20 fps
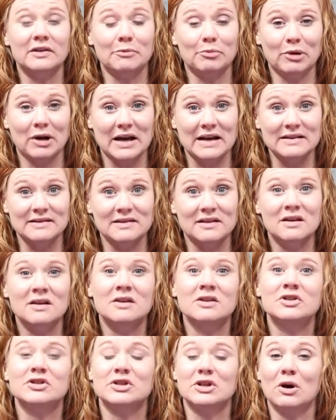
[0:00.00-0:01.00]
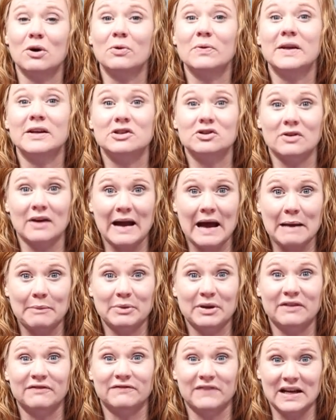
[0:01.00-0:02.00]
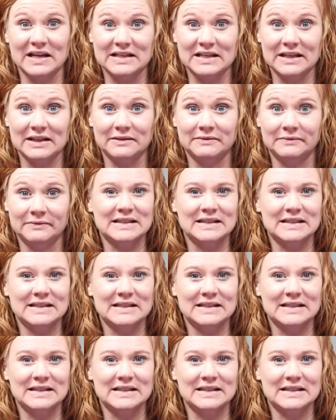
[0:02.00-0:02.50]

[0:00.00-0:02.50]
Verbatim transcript: the press so that your app can find it.